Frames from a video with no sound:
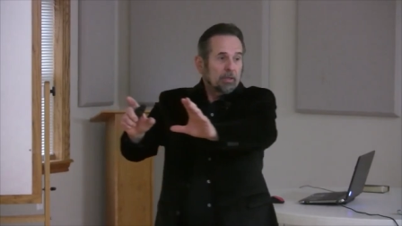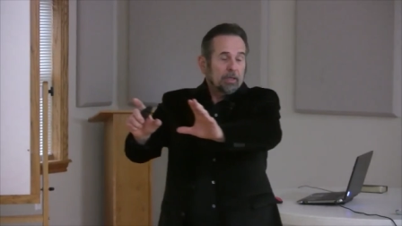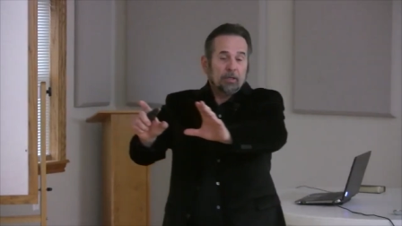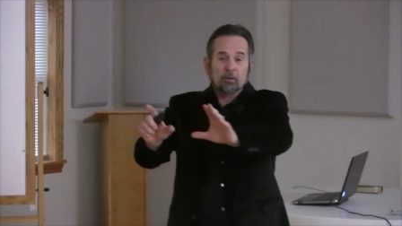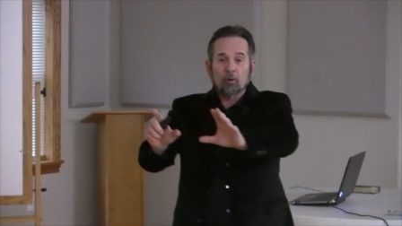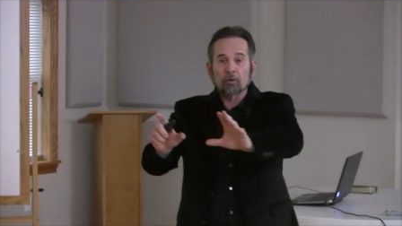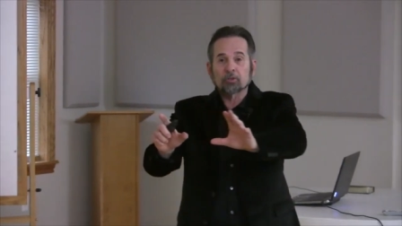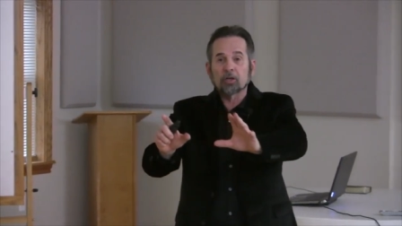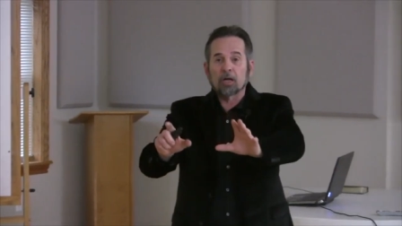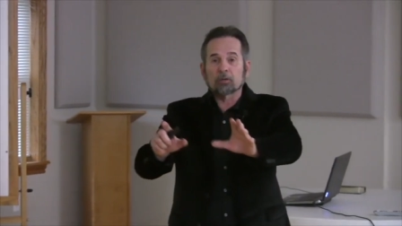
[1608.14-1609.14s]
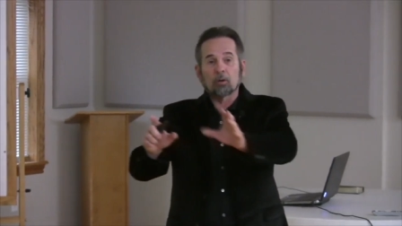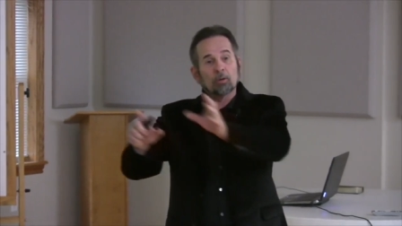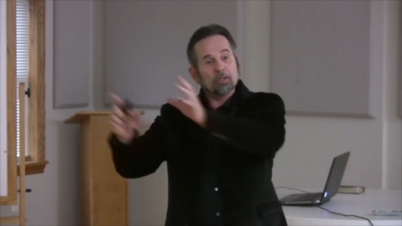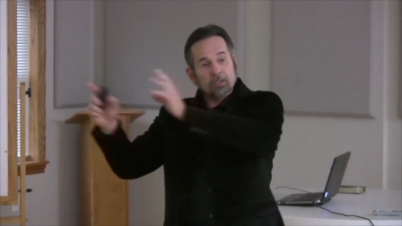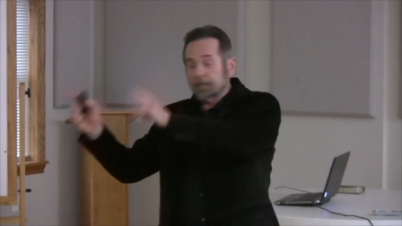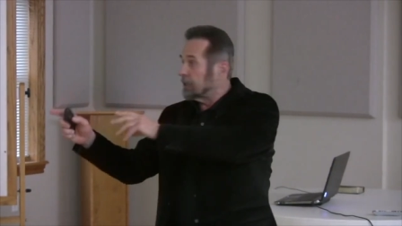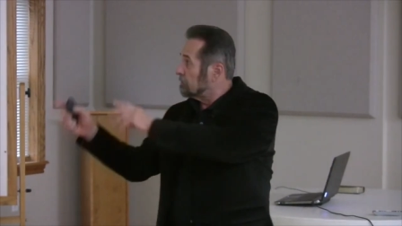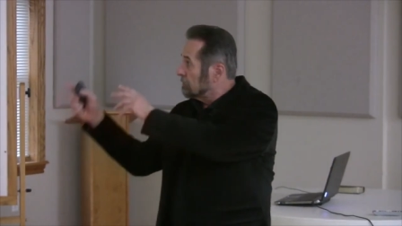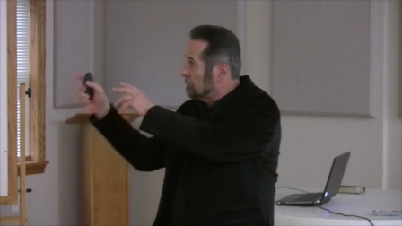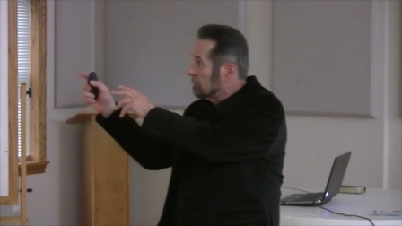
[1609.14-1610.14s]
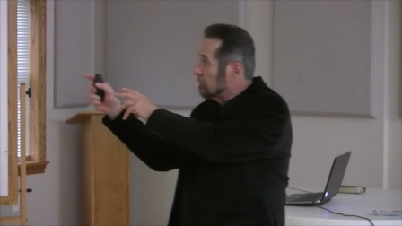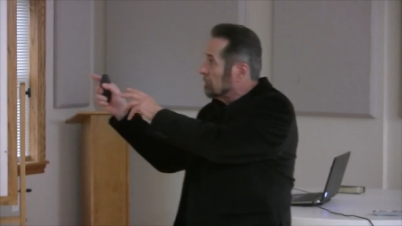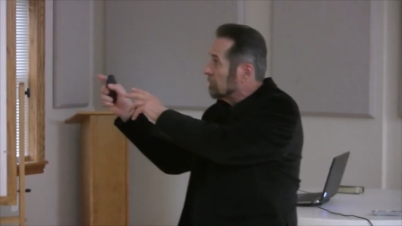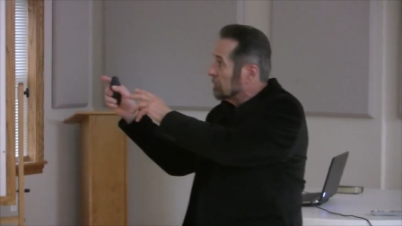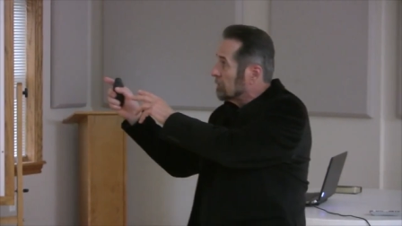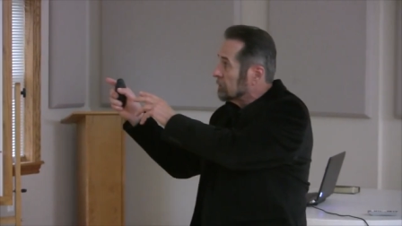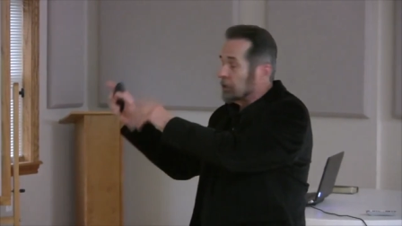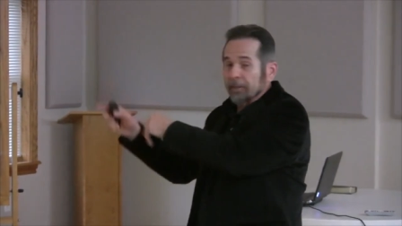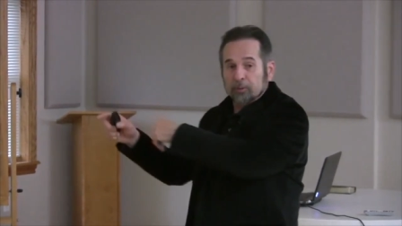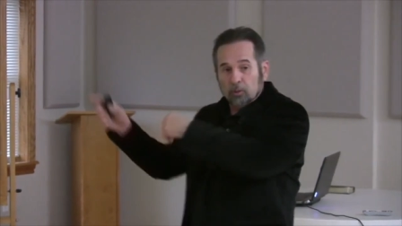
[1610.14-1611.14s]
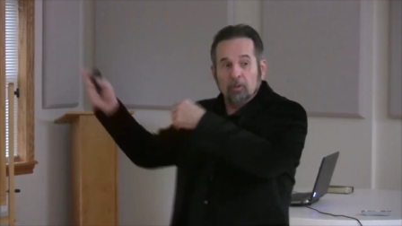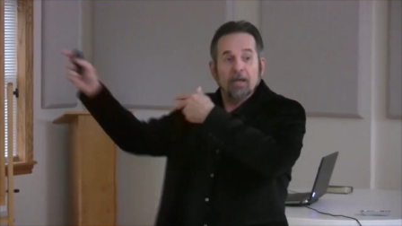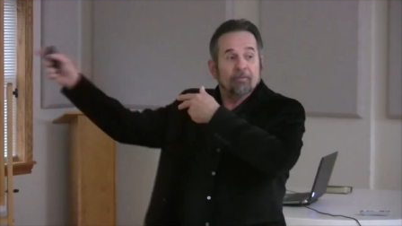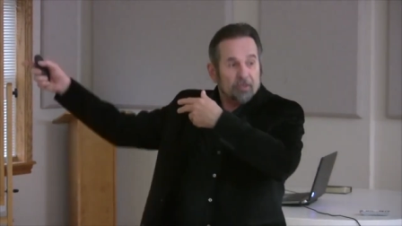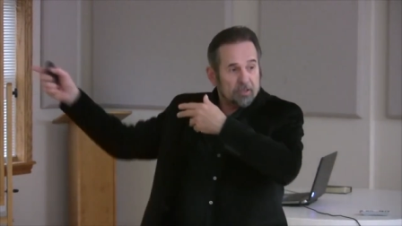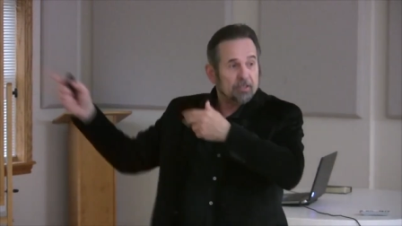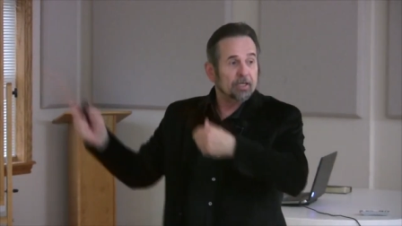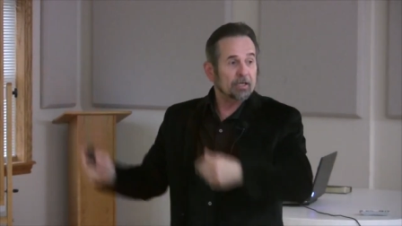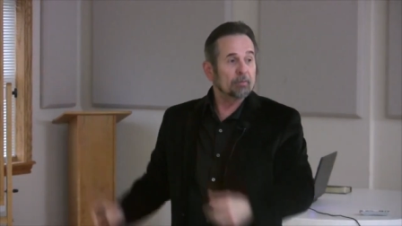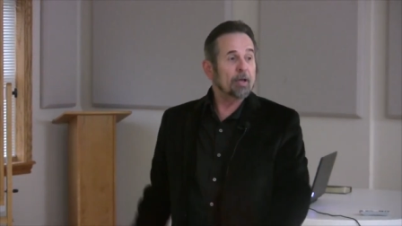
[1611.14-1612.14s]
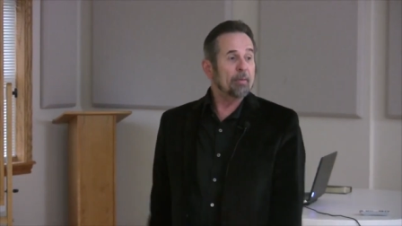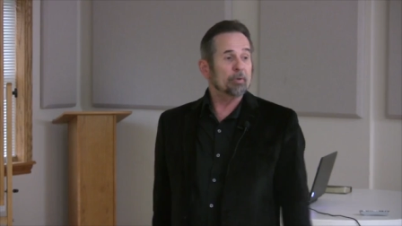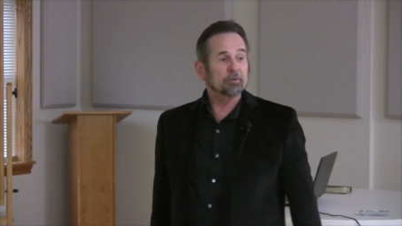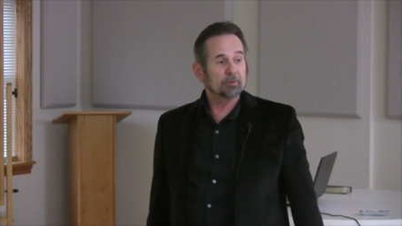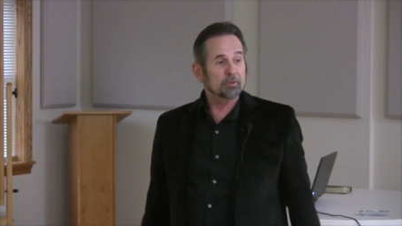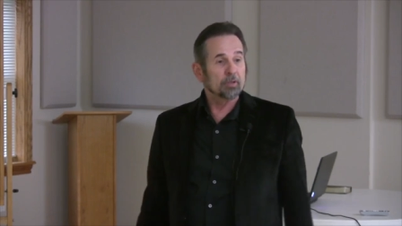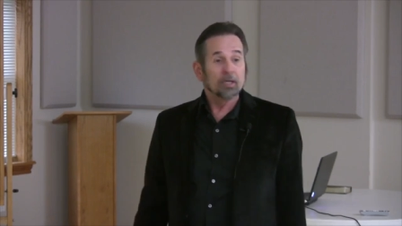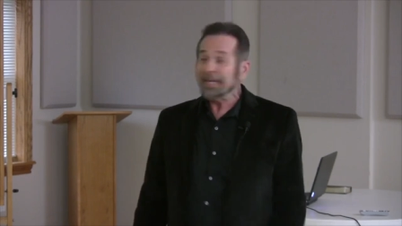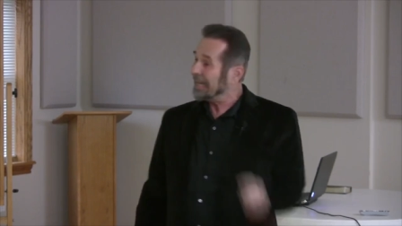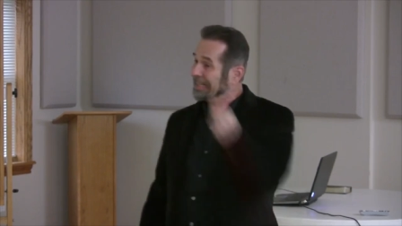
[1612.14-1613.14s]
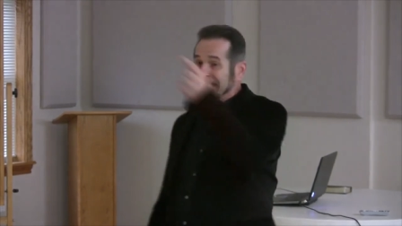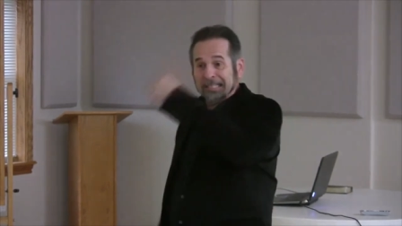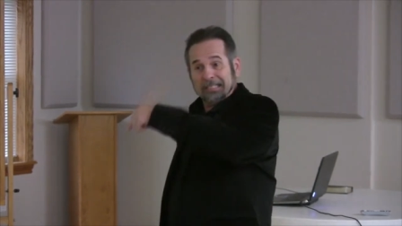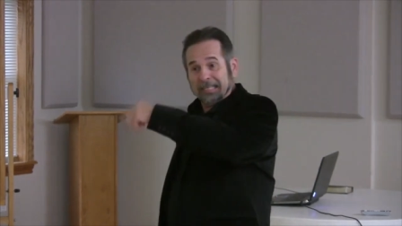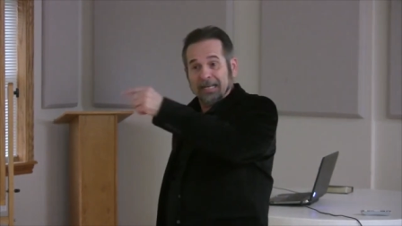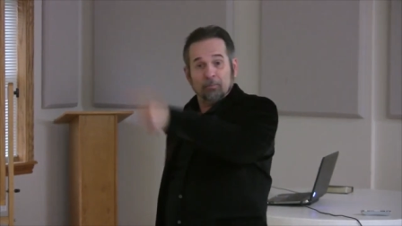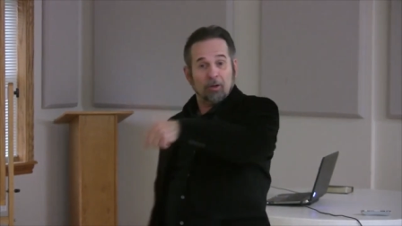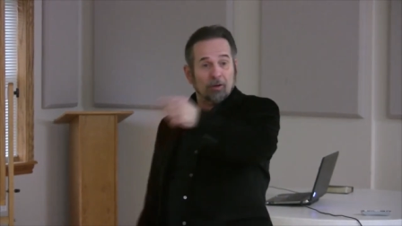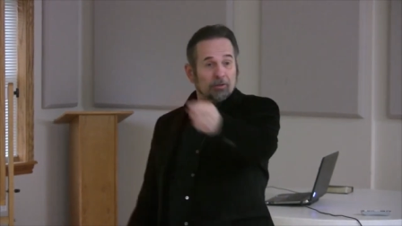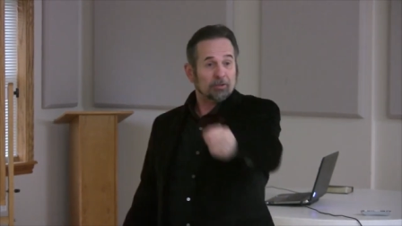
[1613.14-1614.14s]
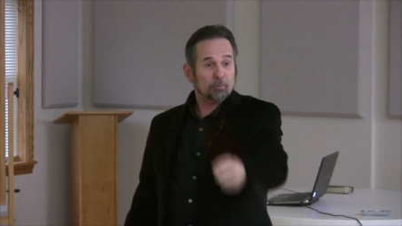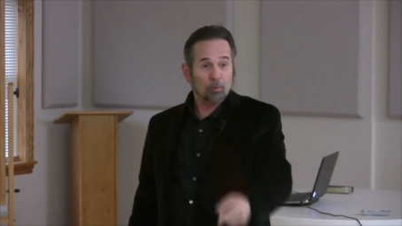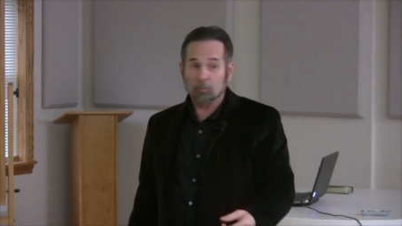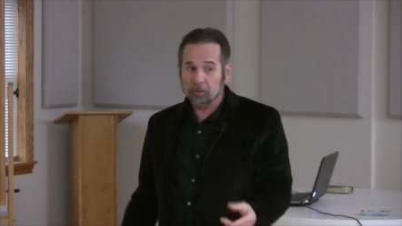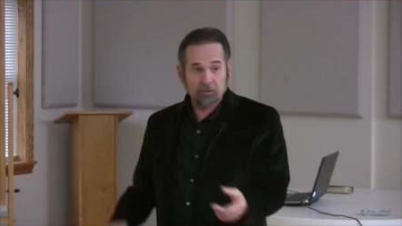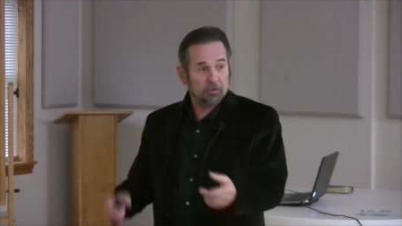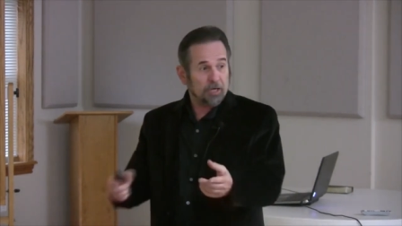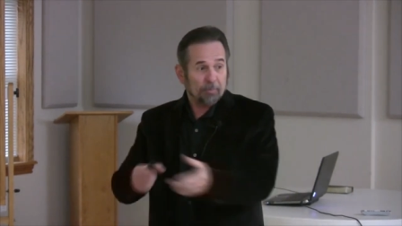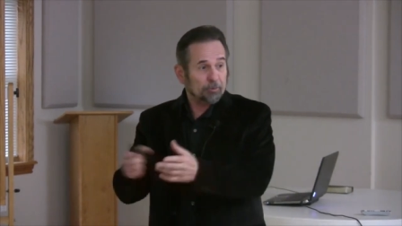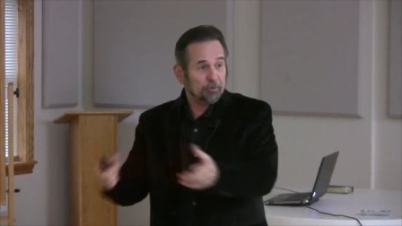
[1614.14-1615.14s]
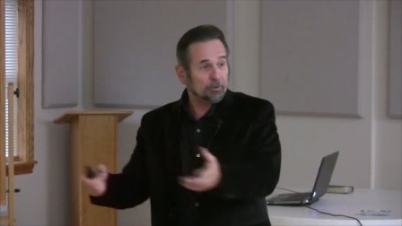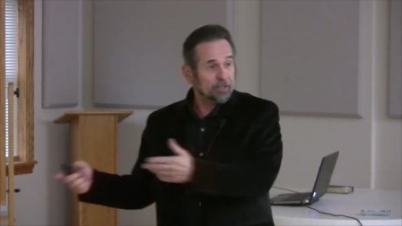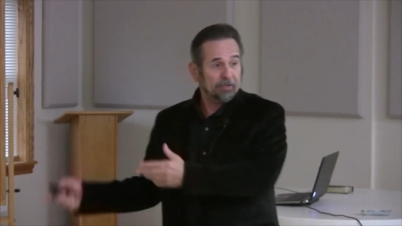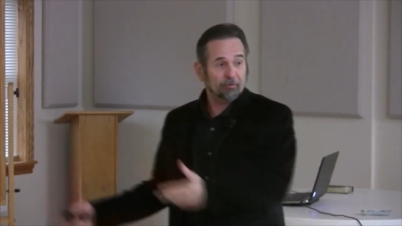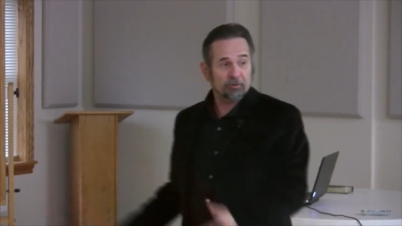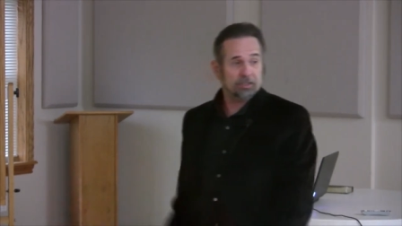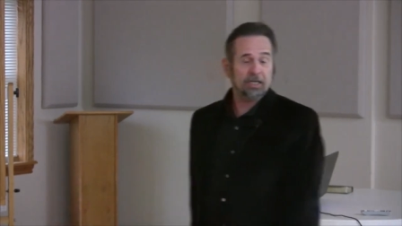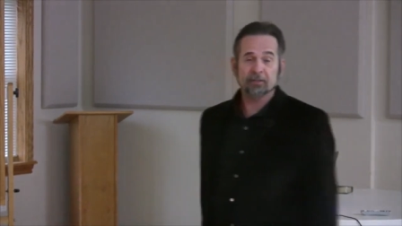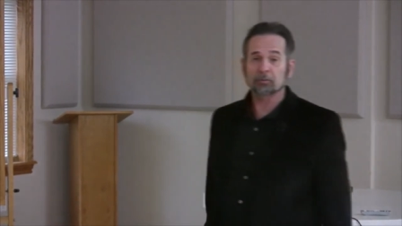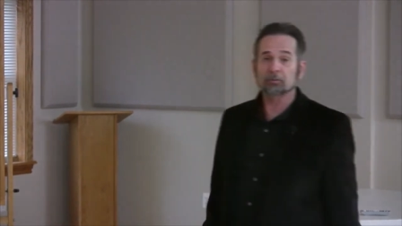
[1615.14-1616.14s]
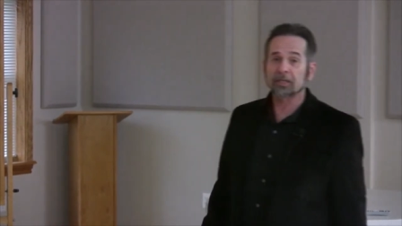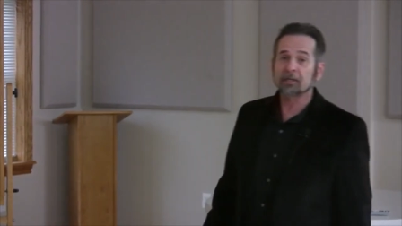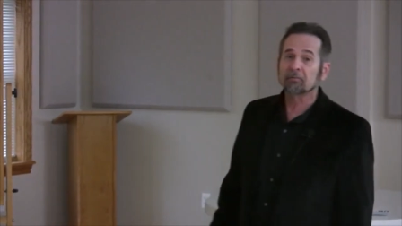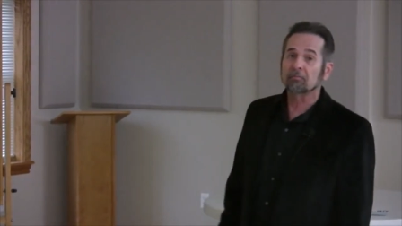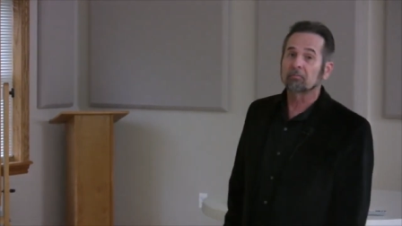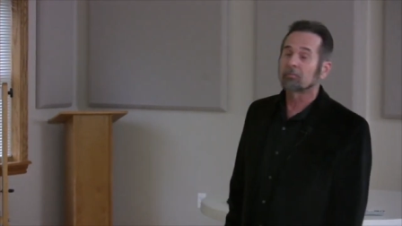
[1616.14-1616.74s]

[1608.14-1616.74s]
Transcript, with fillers: And of course, John Colledge said, James two eleven is the Ten Commandments. And it's the same laws, Romans chapter thirteen, verses eight through ten.